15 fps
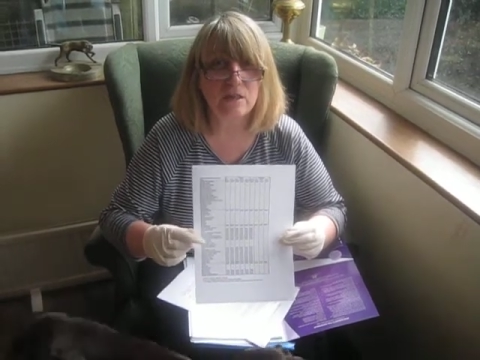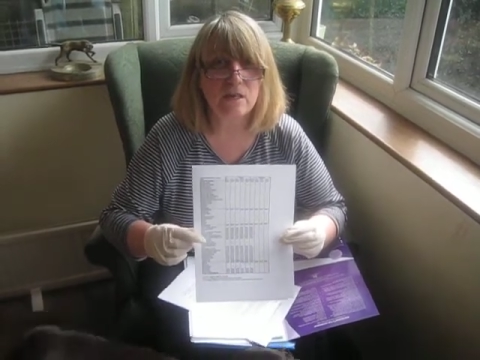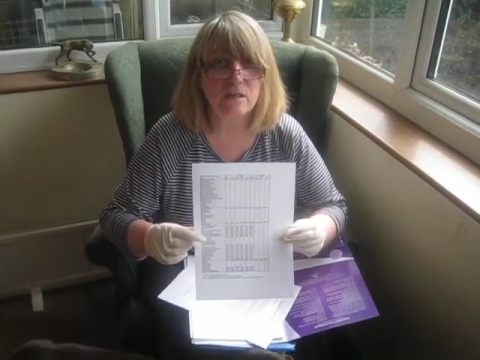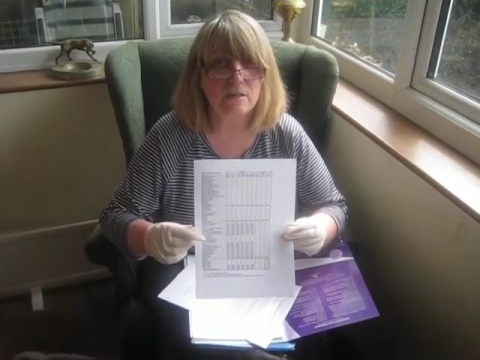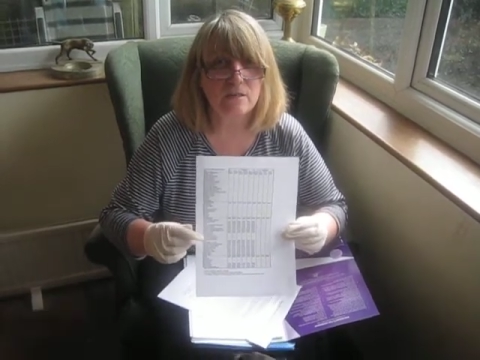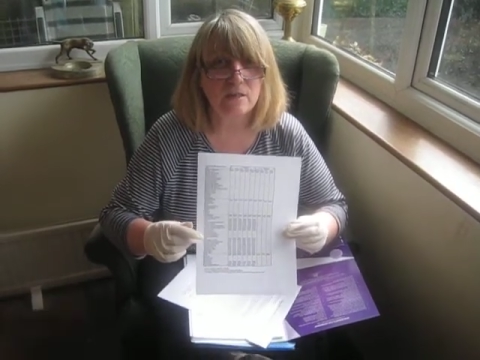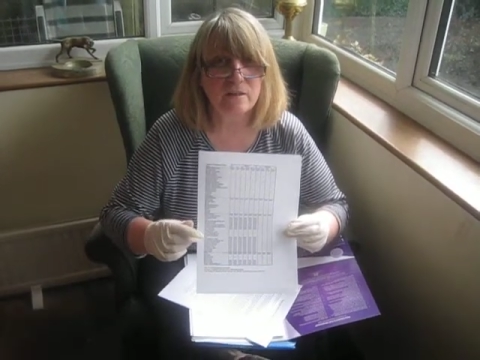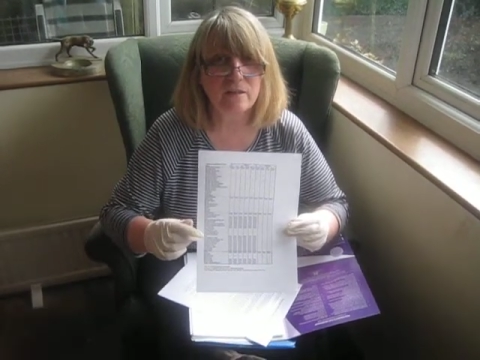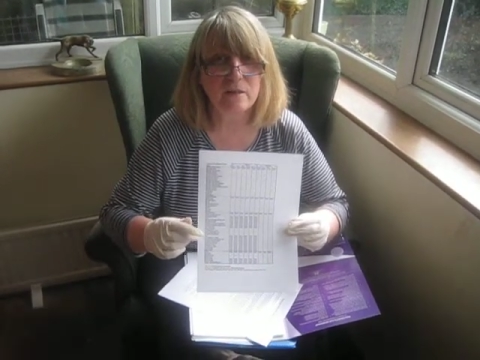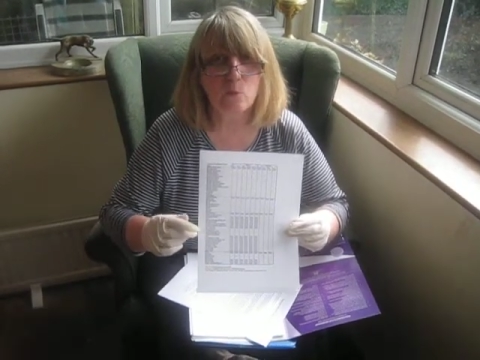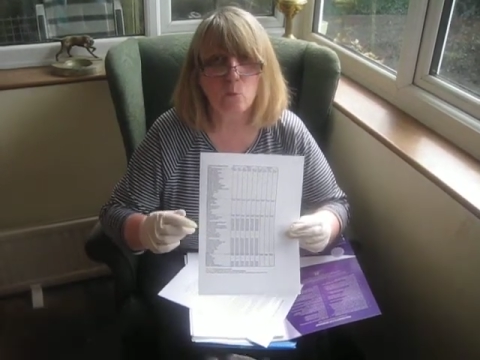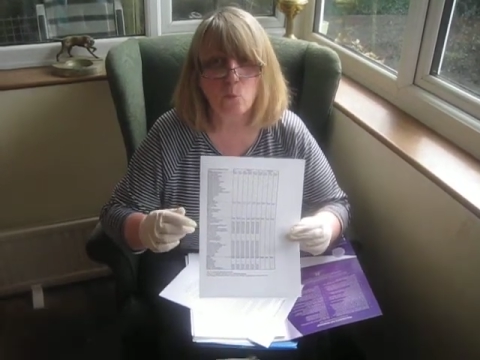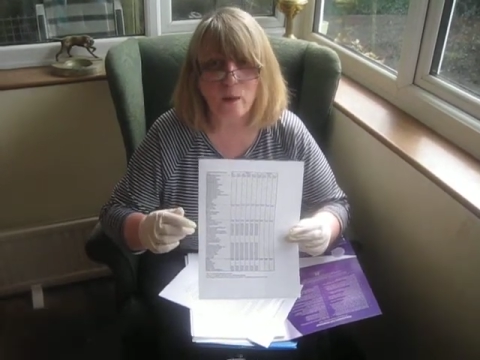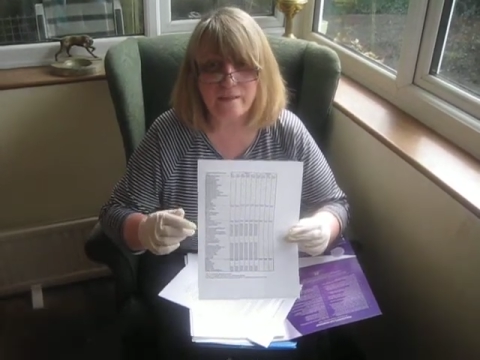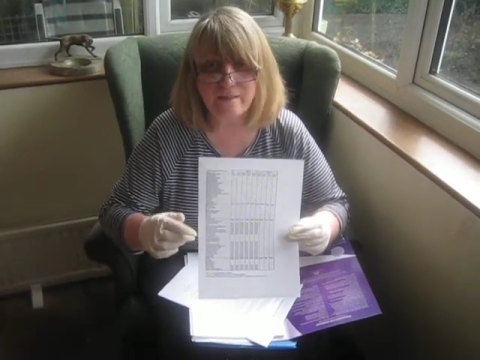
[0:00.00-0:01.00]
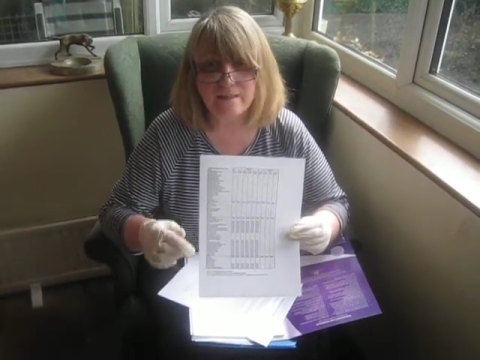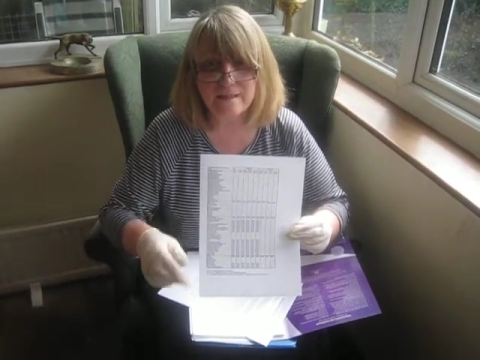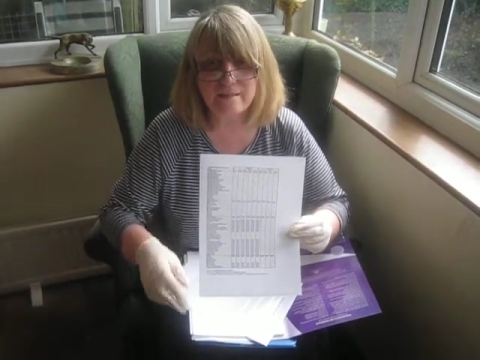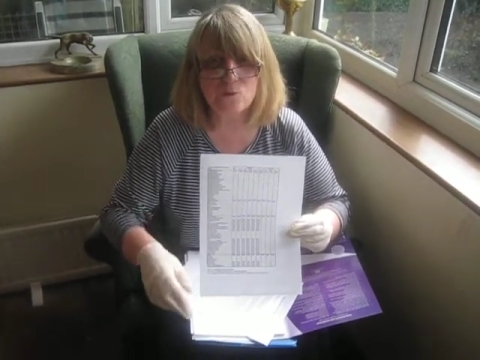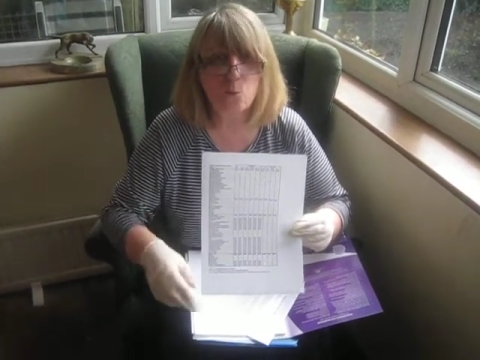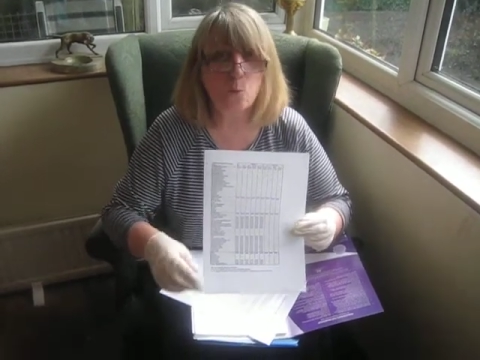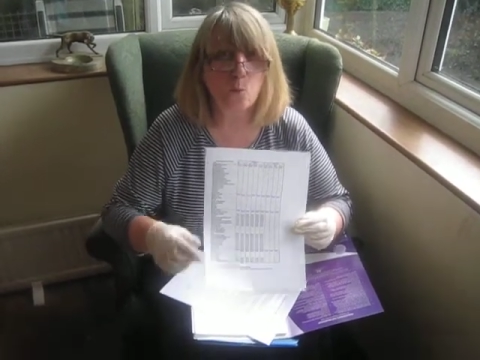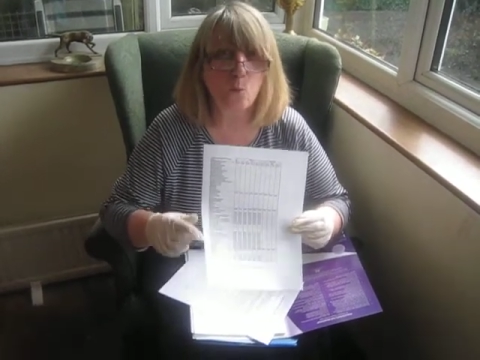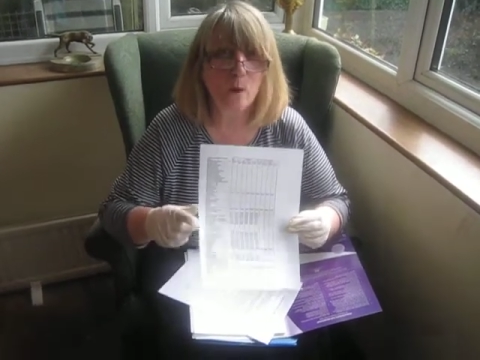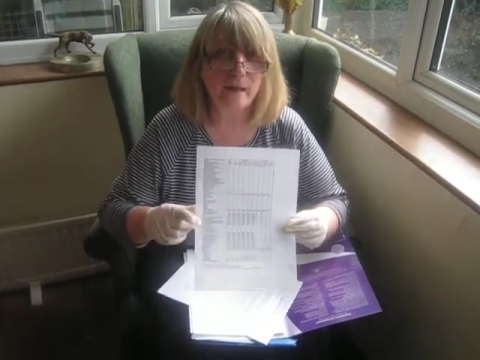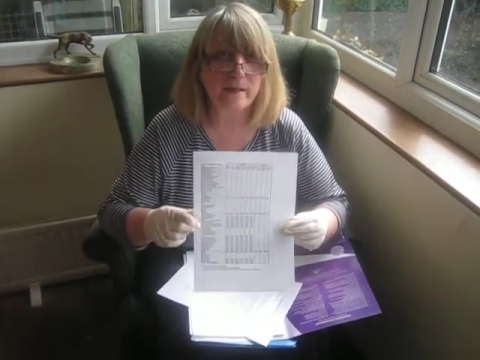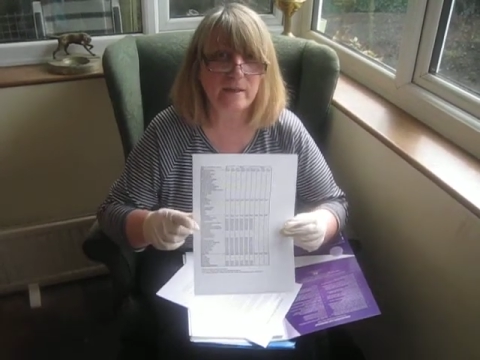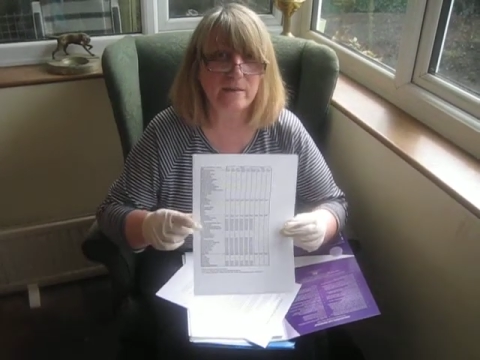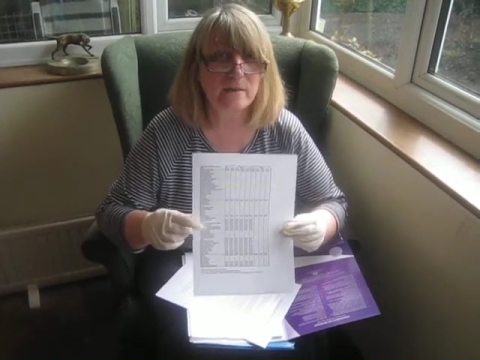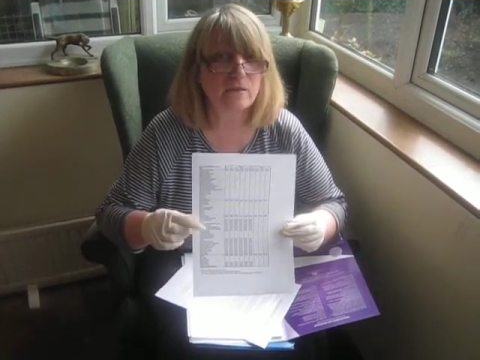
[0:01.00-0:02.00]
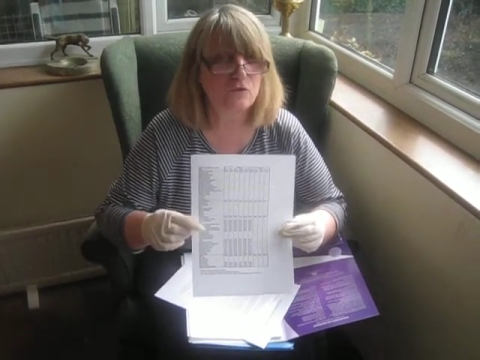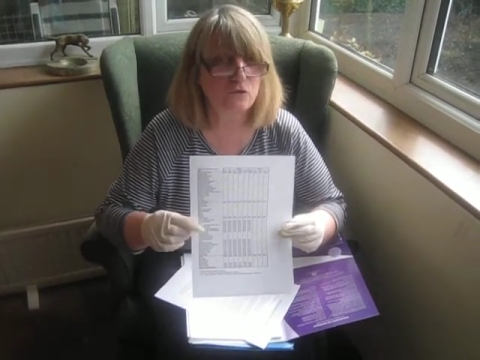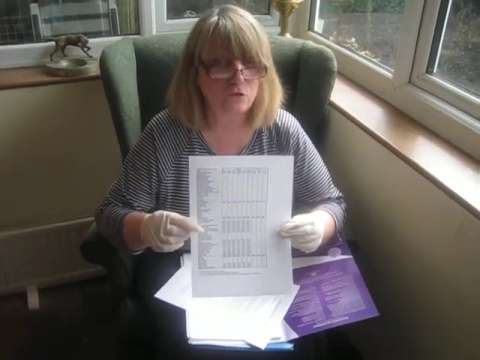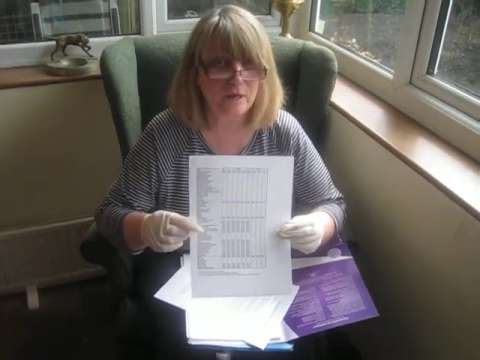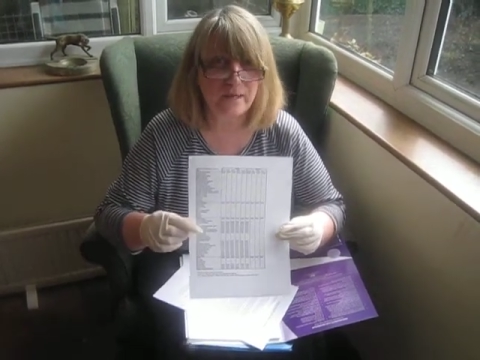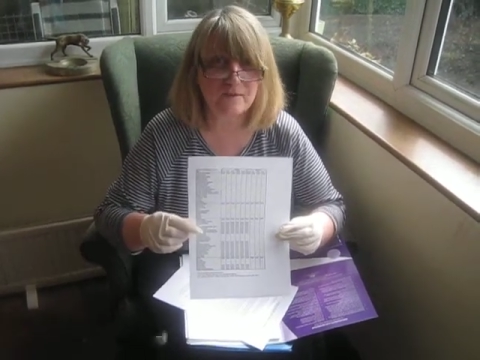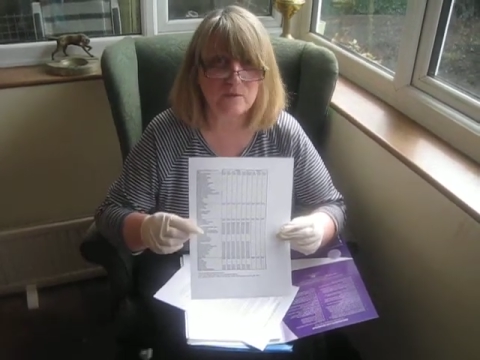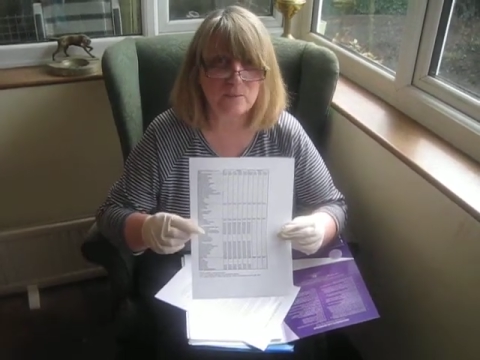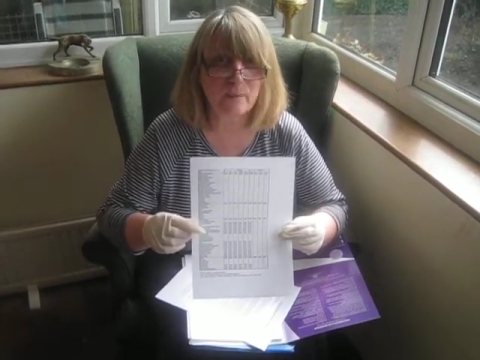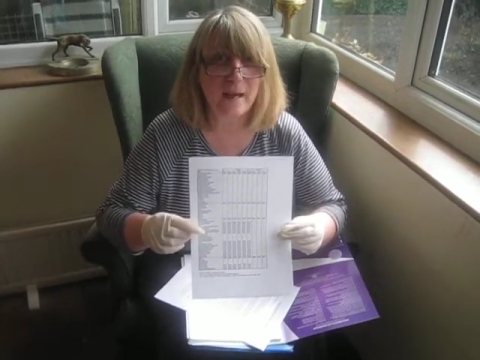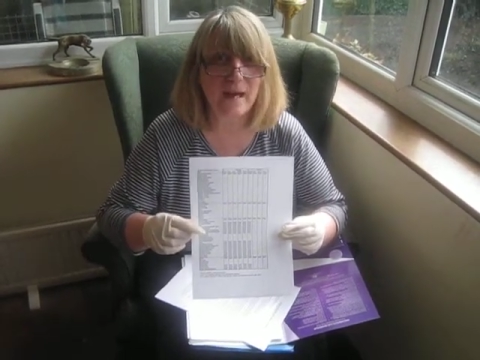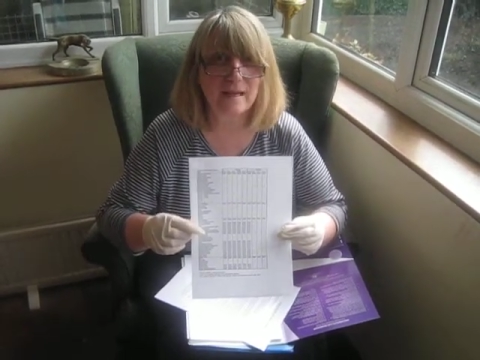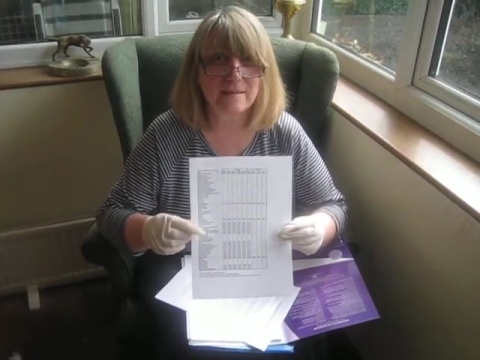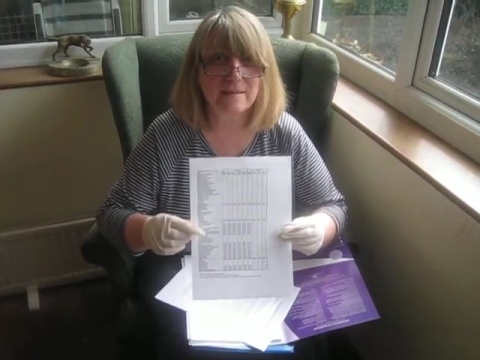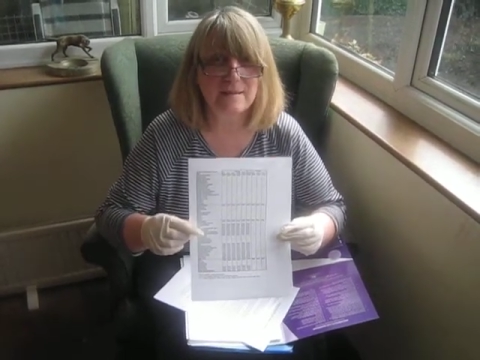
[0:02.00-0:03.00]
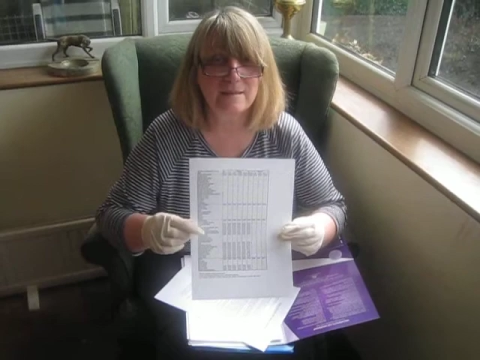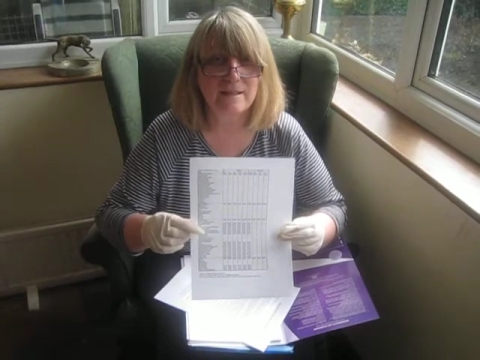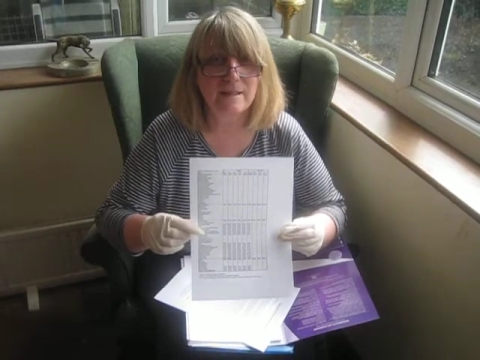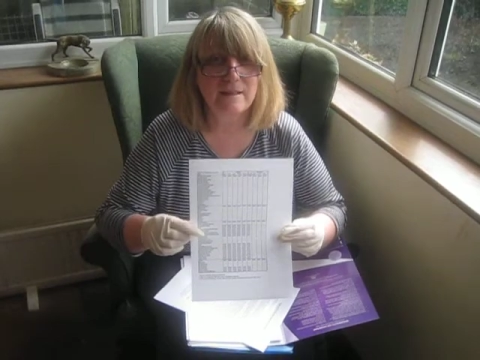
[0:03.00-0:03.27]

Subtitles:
so that when this wagon drives past,